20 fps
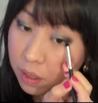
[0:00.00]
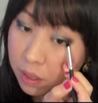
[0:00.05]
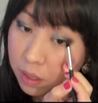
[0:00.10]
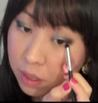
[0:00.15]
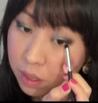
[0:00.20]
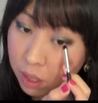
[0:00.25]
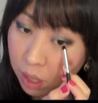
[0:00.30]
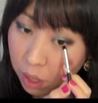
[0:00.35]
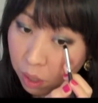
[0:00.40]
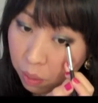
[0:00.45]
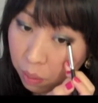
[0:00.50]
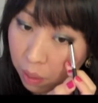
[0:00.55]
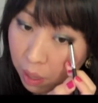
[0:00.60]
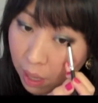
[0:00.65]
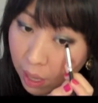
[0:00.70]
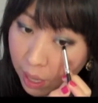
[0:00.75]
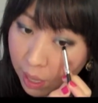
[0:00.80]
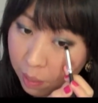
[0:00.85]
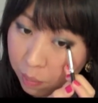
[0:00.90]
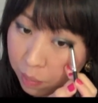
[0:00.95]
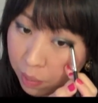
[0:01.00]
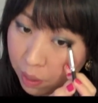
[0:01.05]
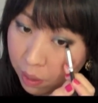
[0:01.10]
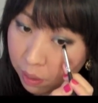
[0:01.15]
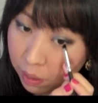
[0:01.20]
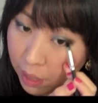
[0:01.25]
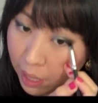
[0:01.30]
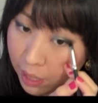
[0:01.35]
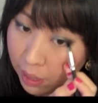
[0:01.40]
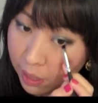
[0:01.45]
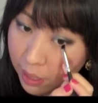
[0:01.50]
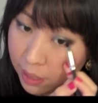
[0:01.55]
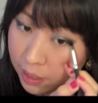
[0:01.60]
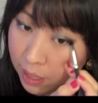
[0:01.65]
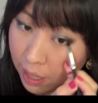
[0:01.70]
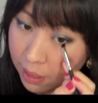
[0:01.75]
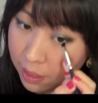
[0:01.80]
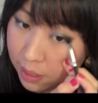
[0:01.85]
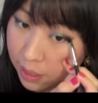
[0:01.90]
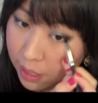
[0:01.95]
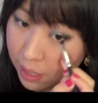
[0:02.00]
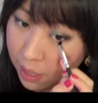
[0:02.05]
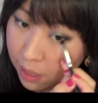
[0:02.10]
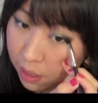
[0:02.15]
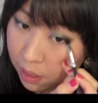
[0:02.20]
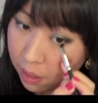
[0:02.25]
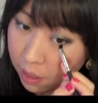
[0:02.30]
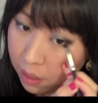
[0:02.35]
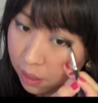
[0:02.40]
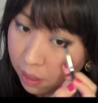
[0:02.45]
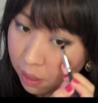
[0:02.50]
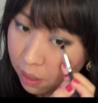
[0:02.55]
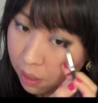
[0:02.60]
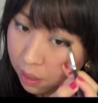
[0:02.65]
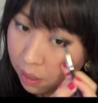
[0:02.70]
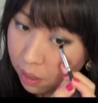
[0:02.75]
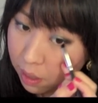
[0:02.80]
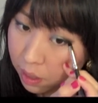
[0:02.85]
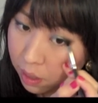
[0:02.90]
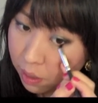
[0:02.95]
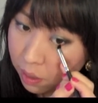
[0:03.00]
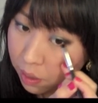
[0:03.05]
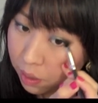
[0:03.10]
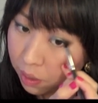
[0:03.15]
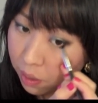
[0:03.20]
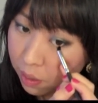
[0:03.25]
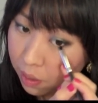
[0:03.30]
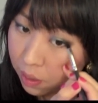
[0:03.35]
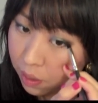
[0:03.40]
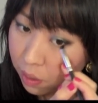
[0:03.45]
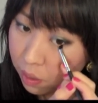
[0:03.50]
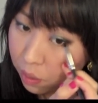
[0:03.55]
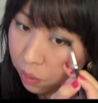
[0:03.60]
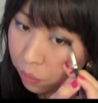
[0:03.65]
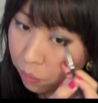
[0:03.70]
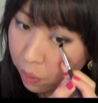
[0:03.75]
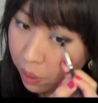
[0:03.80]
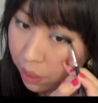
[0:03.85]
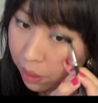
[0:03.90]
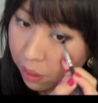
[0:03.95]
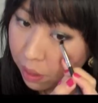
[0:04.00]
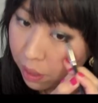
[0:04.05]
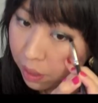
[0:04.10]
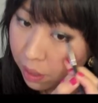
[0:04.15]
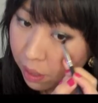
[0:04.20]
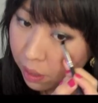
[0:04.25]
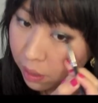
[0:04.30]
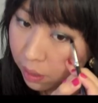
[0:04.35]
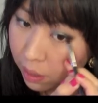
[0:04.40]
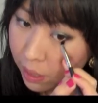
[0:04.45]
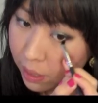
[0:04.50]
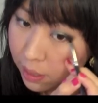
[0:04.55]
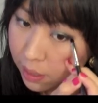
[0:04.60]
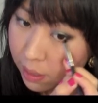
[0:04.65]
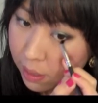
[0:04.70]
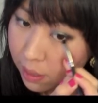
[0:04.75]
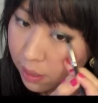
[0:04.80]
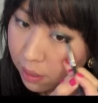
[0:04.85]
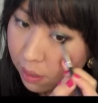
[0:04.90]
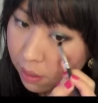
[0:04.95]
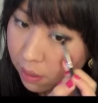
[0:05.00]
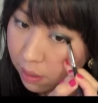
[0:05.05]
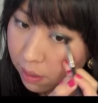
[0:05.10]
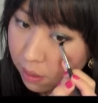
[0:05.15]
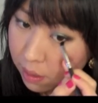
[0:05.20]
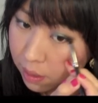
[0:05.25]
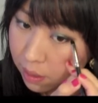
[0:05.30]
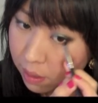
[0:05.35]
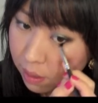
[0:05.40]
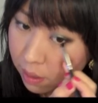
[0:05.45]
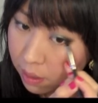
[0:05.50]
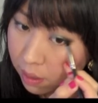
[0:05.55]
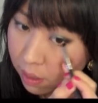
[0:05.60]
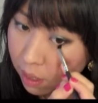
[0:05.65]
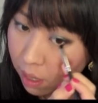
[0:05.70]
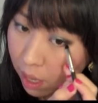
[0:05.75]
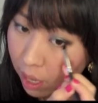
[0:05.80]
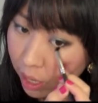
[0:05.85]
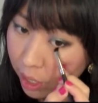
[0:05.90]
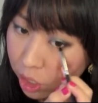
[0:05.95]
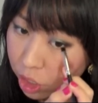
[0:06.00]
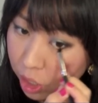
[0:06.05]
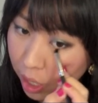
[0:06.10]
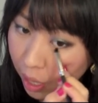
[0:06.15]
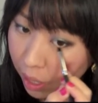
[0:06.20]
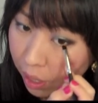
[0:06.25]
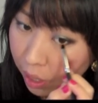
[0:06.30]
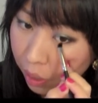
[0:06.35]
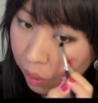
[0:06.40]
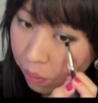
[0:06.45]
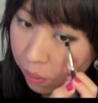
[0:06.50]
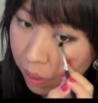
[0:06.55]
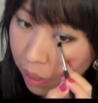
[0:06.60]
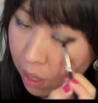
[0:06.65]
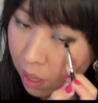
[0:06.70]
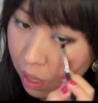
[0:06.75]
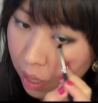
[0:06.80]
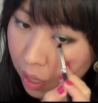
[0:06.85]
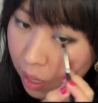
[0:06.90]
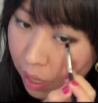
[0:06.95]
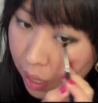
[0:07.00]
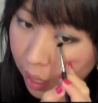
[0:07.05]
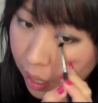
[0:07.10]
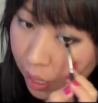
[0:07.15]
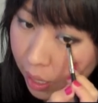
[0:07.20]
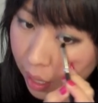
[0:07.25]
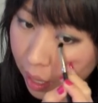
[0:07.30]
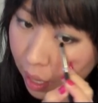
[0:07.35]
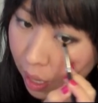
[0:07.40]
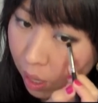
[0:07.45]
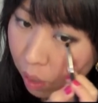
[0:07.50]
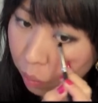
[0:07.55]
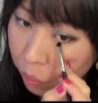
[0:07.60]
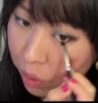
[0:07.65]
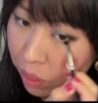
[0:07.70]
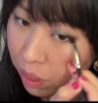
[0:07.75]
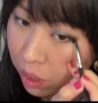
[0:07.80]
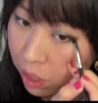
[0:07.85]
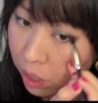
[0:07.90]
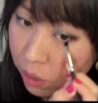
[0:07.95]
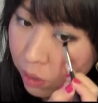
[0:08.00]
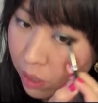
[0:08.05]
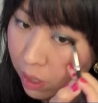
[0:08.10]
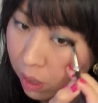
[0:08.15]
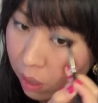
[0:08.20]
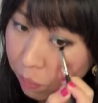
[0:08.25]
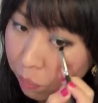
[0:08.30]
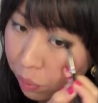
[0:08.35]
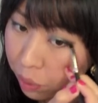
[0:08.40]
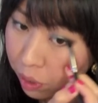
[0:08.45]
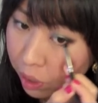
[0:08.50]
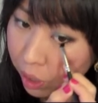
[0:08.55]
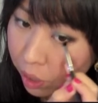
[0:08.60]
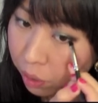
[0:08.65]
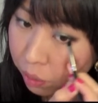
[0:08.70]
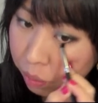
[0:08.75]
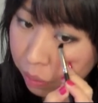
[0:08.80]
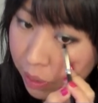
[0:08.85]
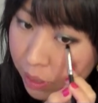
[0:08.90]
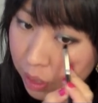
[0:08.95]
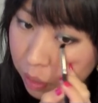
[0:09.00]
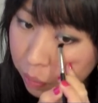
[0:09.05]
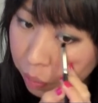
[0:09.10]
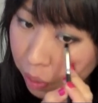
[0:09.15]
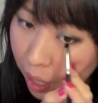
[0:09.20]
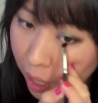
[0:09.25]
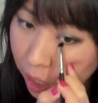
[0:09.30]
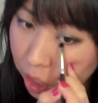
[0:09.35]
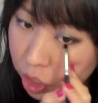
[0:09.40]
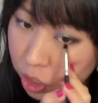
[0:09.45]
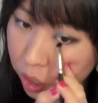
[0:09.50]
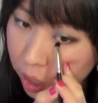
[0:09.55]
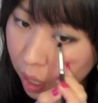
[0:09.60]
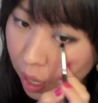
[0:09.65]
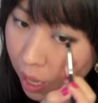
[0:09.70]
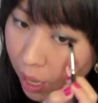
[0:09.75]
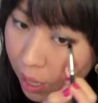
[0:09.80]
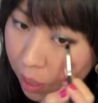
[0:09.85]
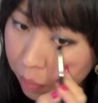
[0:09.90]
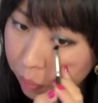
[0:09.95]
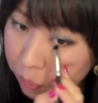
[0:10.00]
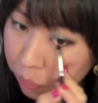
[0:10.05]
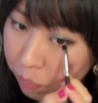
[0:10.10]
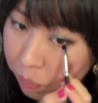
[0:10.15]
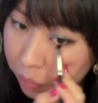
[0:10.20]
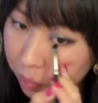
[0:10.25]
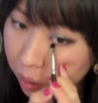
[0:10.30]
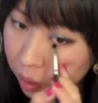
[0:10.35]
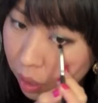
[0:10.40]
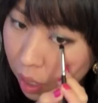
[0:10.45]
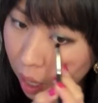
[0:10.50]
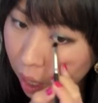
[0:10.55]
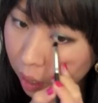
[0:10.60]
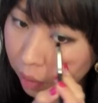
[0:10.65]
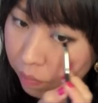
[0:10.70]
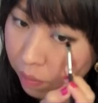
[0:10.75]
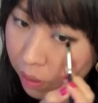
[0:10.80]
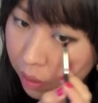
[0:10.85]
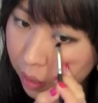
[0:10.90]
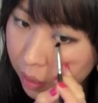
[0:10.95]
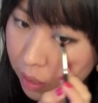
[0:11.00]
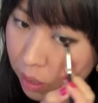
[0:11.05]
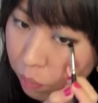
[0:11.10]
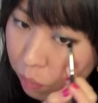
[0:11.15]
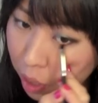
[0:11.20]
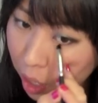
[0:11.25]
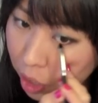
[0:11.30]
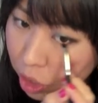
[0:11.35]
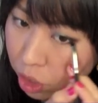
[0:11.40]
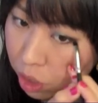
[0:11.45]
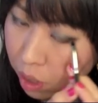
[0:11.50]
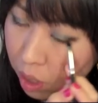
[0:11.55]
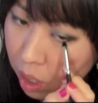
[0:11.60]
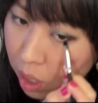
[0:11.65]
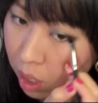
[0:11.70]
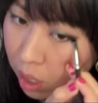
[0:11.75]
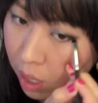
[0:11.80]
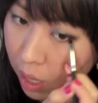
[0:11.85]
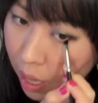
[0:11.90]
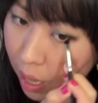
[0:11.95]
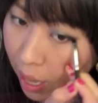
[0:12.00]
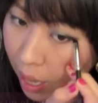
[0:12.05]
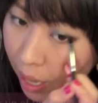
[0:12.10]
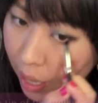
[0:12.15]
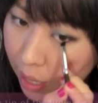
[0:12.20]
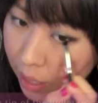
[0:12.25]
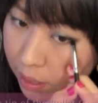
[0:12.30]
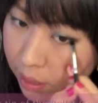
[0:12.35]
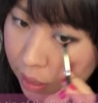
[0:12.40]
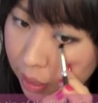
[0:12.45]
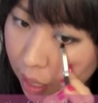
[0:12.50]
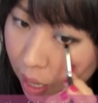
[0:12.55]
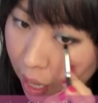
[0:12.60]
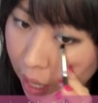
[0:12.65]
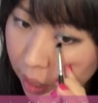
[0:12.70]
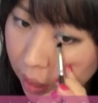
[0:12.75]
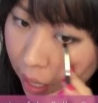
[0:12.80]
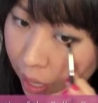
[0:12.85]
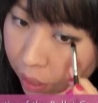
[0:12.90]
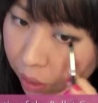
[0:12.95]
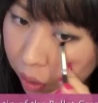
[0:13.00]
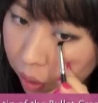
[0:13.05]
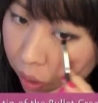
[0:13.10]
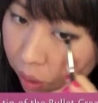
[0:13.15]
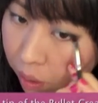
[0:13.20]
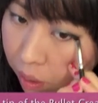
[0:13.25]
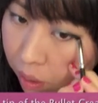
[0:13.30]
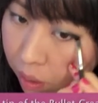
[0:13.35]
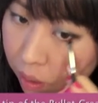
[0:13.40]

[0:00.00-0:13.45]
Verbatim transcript: So I am lightly dusting with the Glitz eyeshadow uh, with using the bullet crease brush. I love this brush as an eyeliner